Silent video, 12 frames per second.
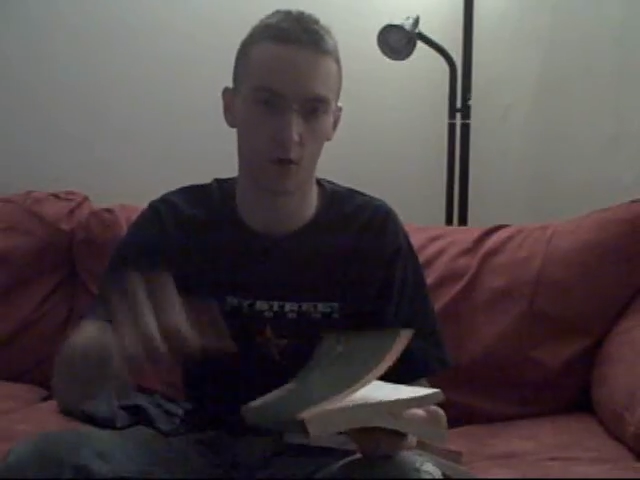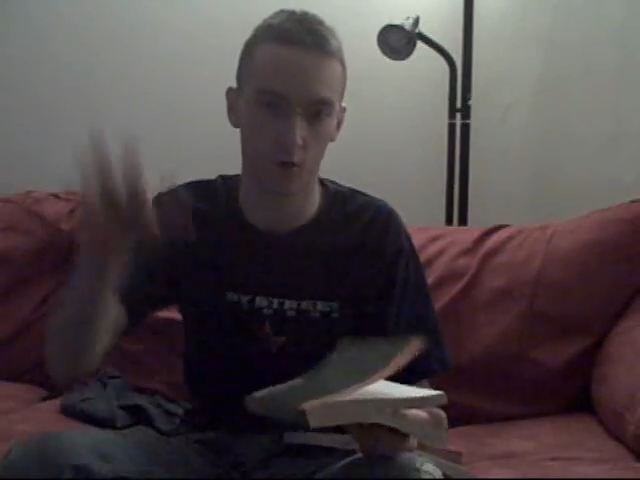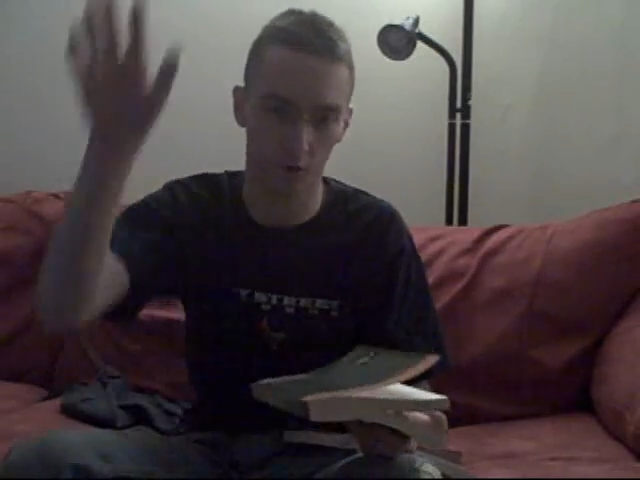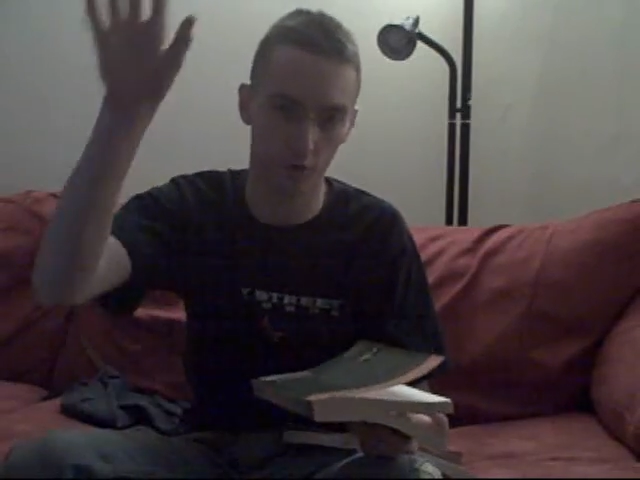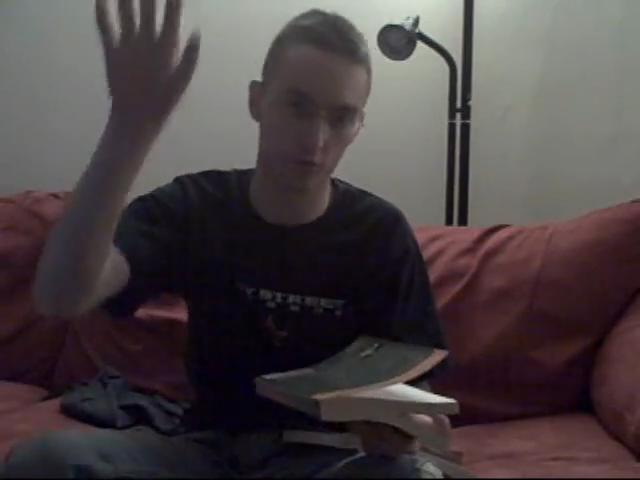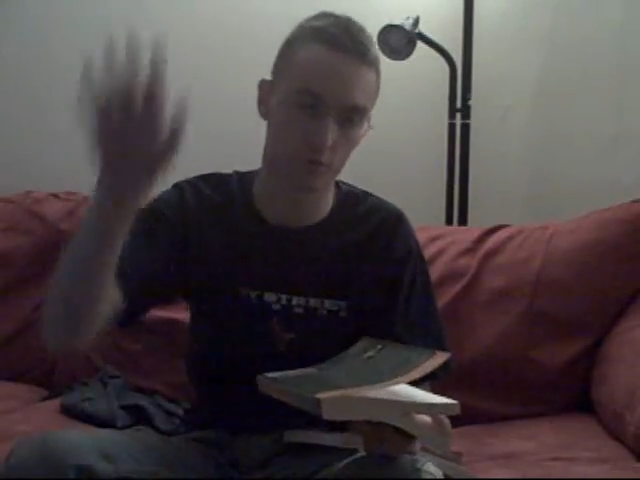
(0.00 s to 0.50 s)
a
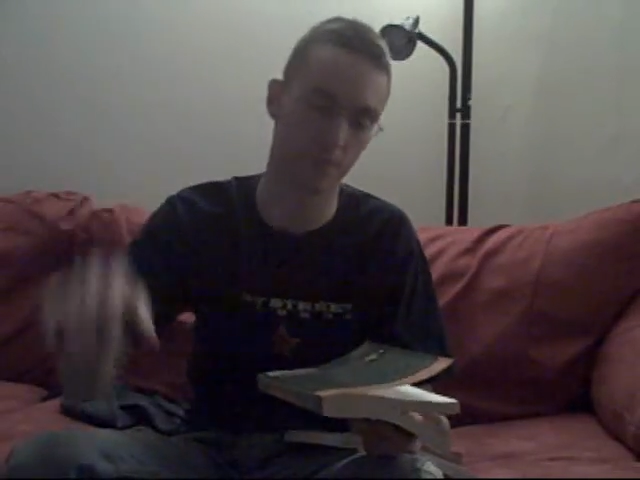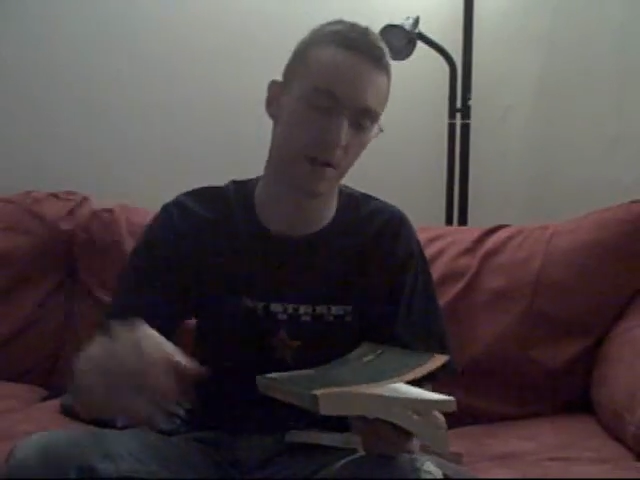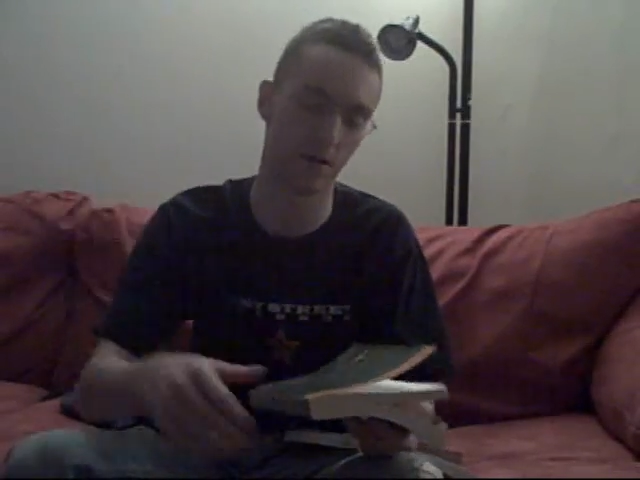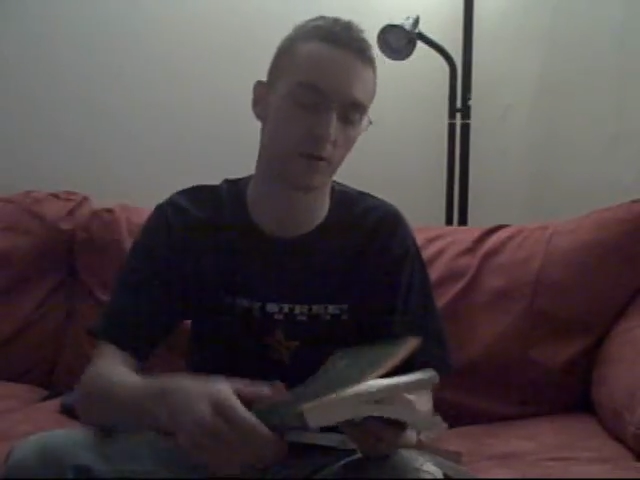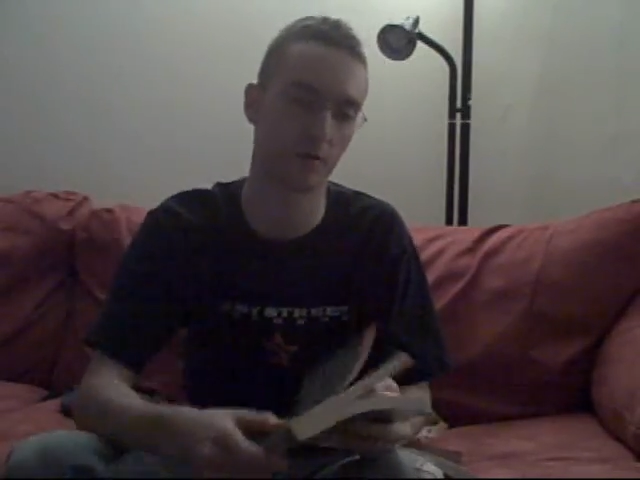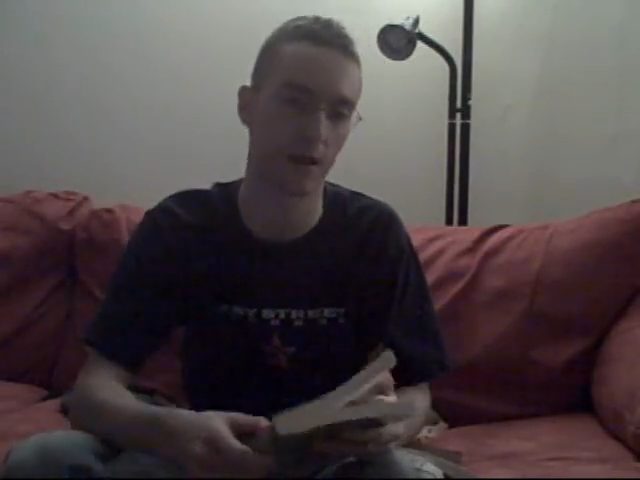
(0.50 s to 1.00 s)
whole huge
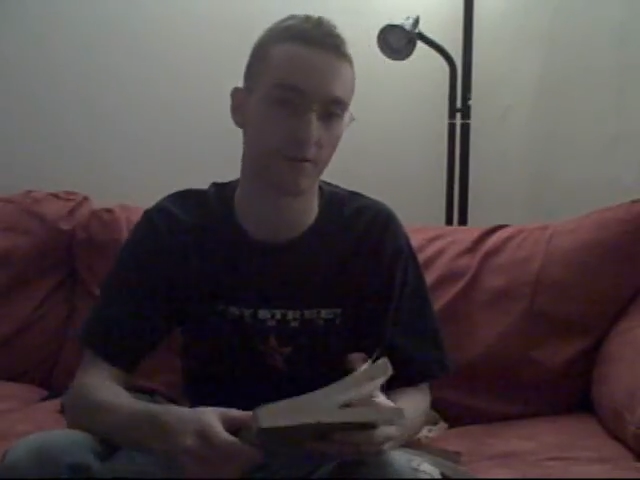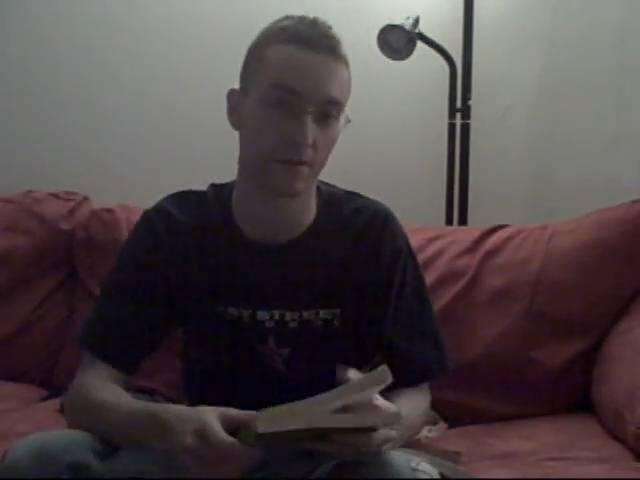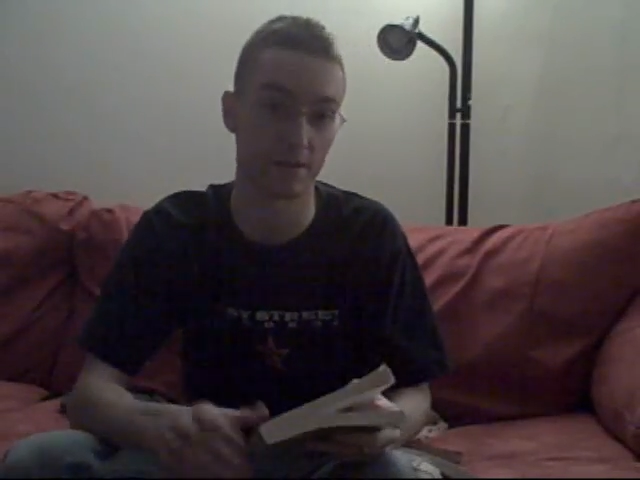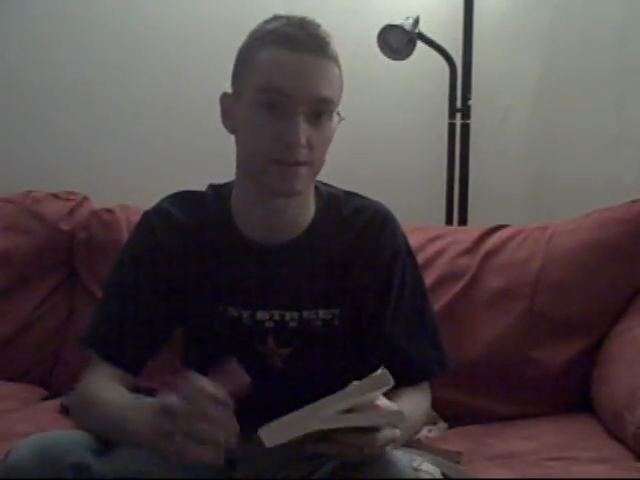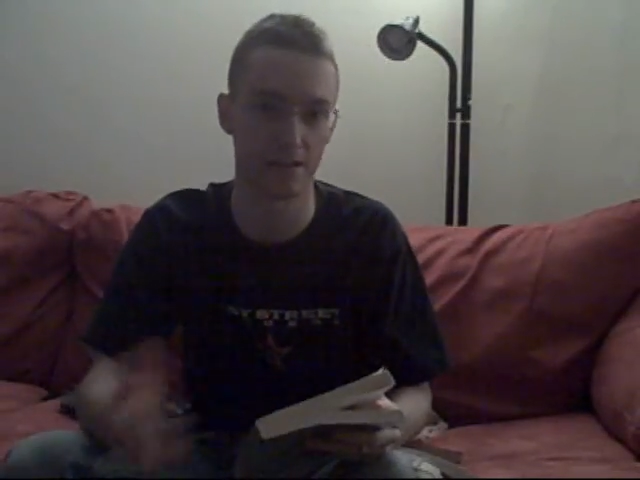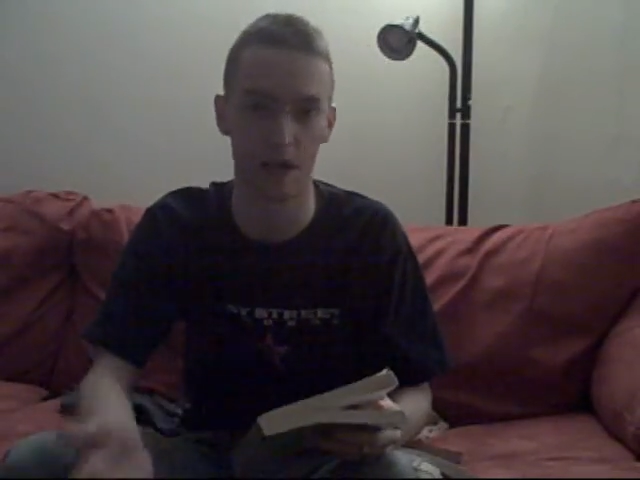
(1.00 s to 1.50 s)
paragraph
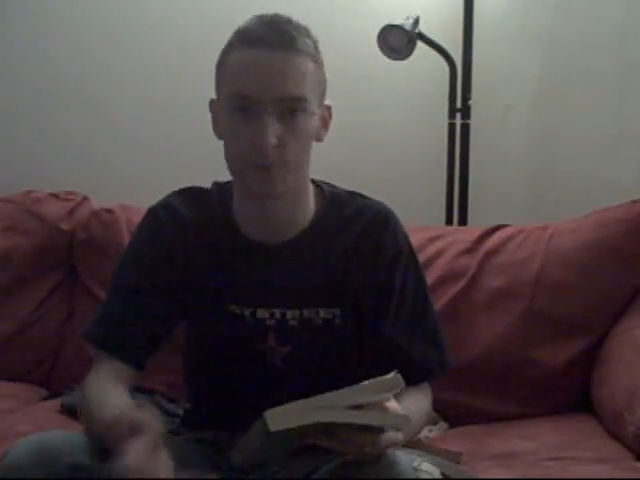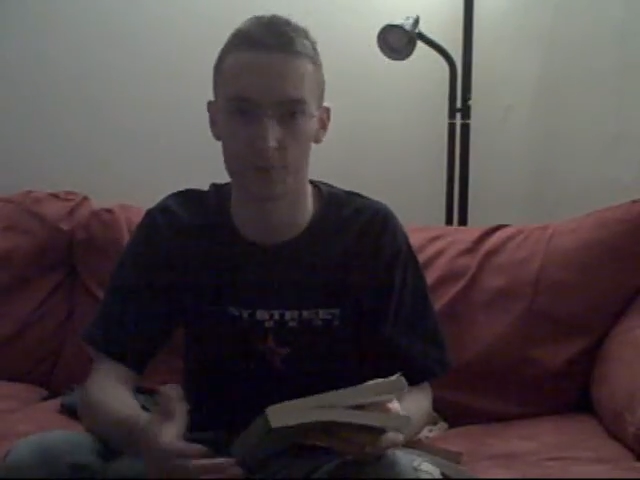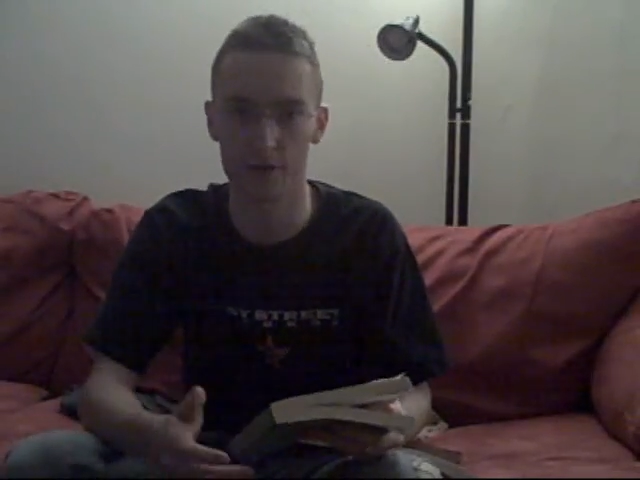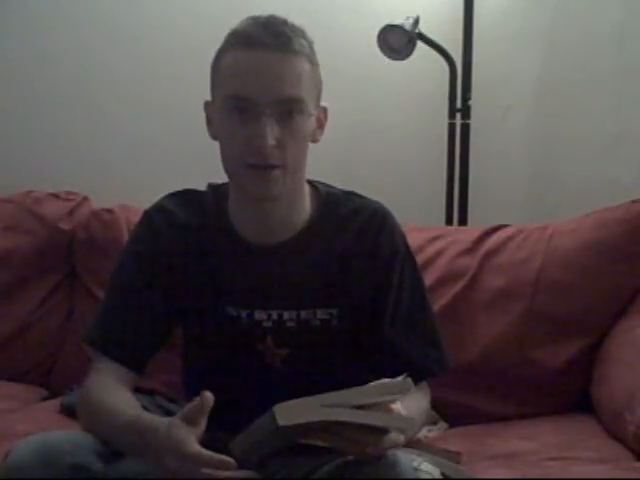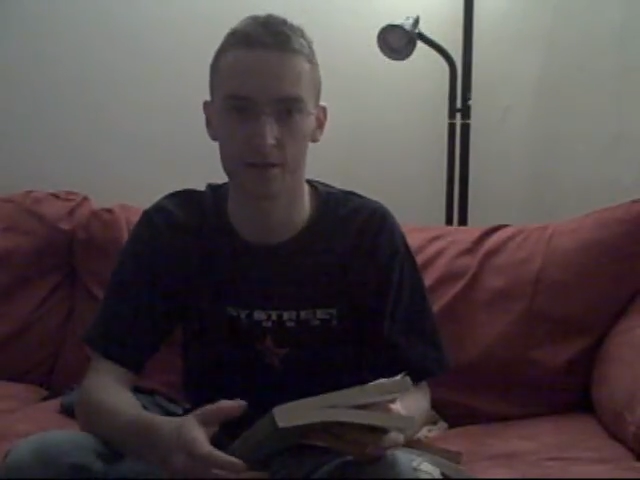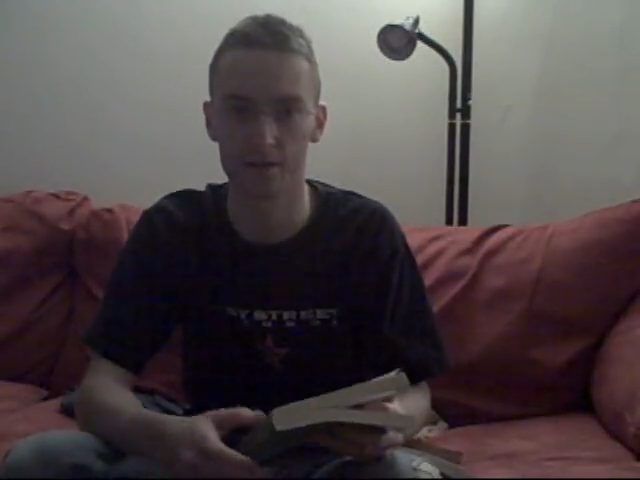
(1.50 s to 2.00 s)
and then stop
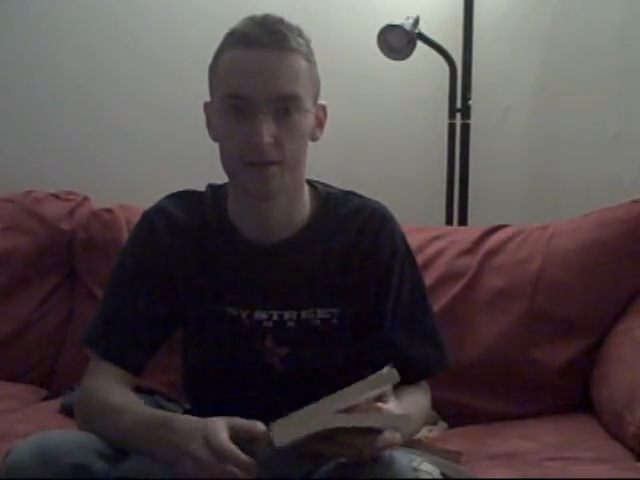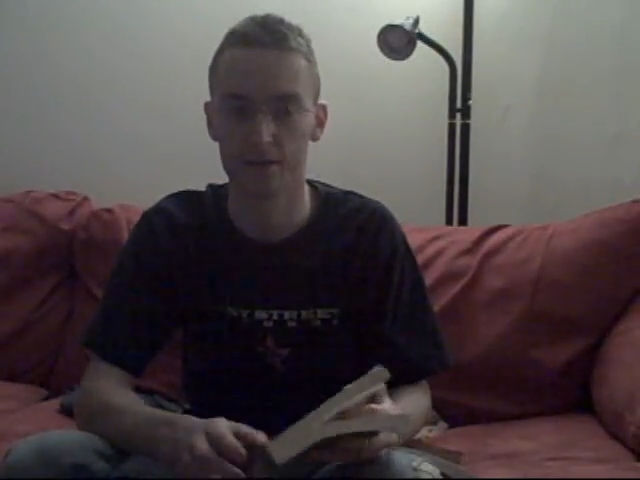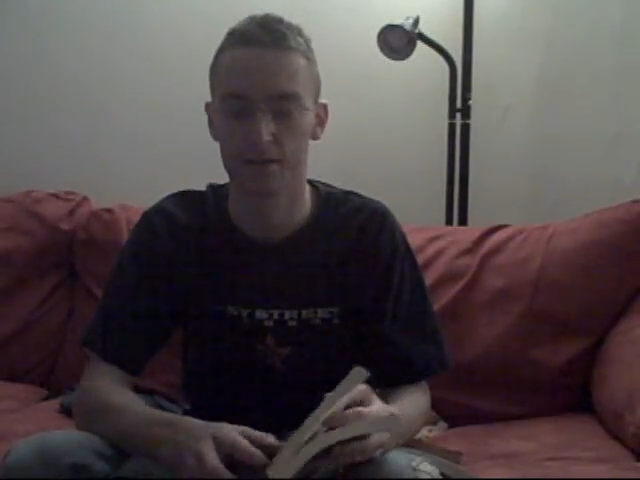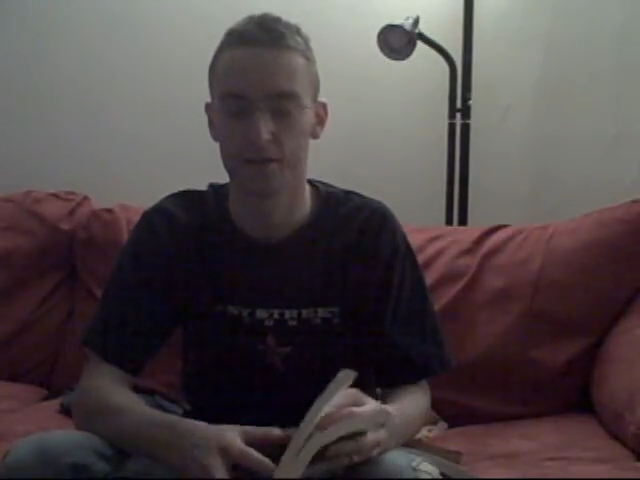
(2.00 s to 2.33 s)
reading.